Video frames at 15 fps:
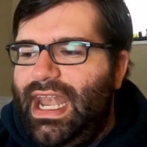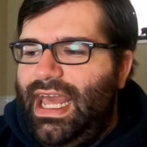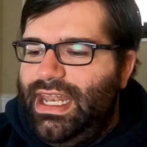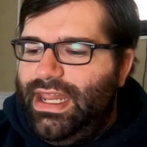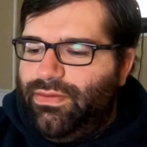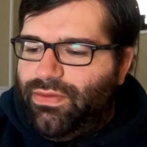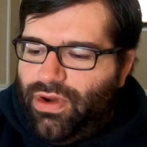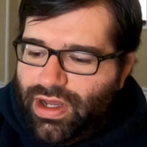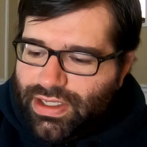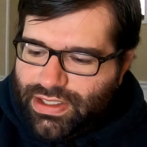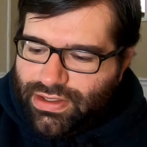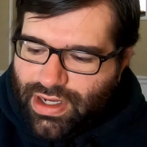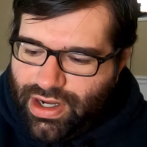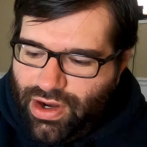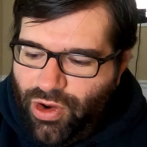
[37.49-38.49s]
and then we're also
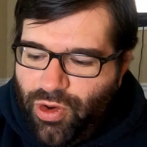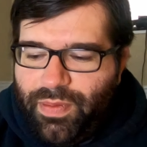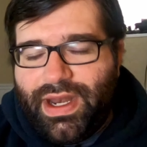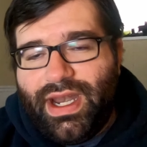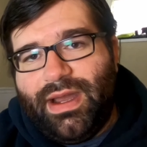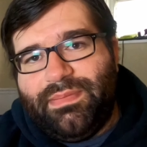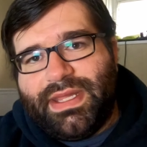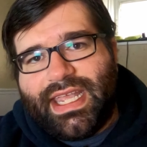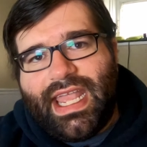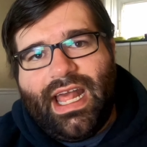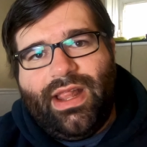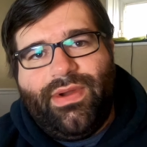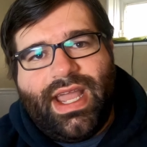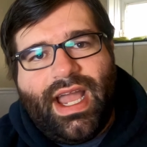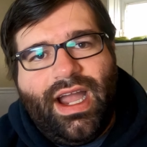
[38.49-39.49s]
going to open up the
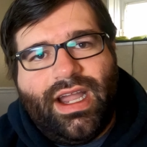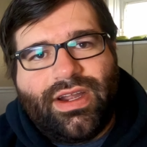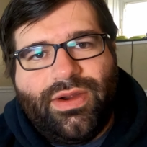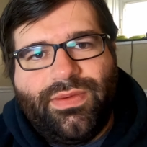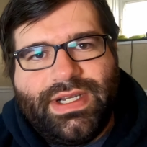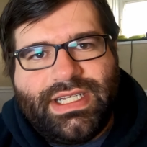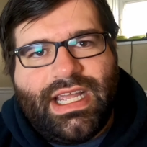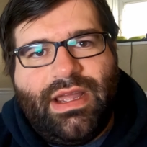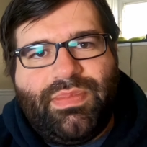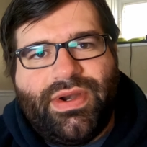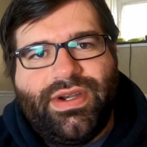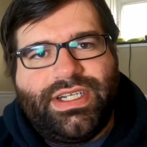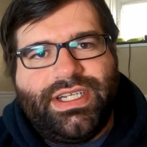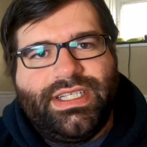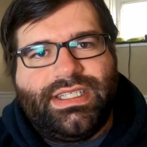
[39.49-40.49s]
Callaway Honker, which I
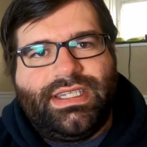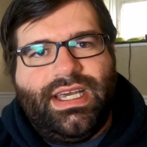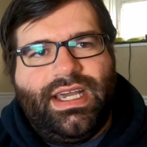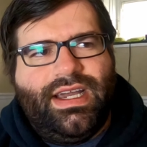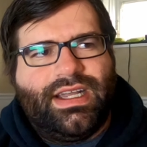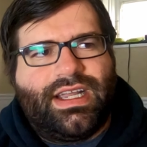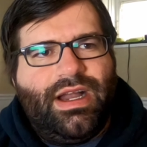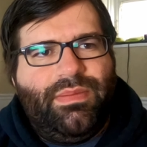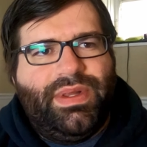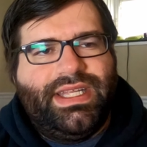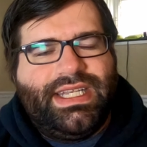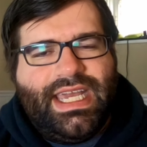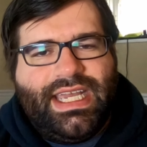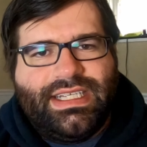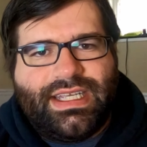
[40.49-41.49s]
purchased a couple of
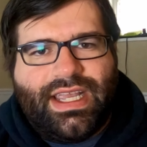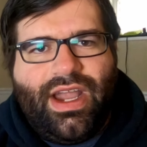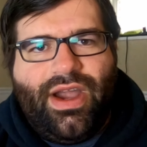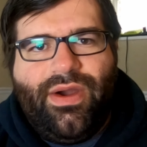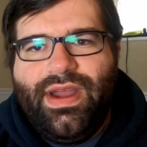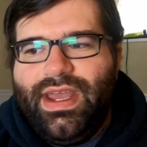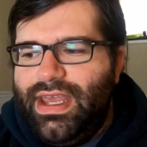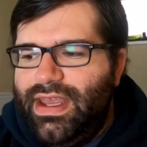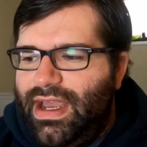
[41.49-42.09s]
days ago.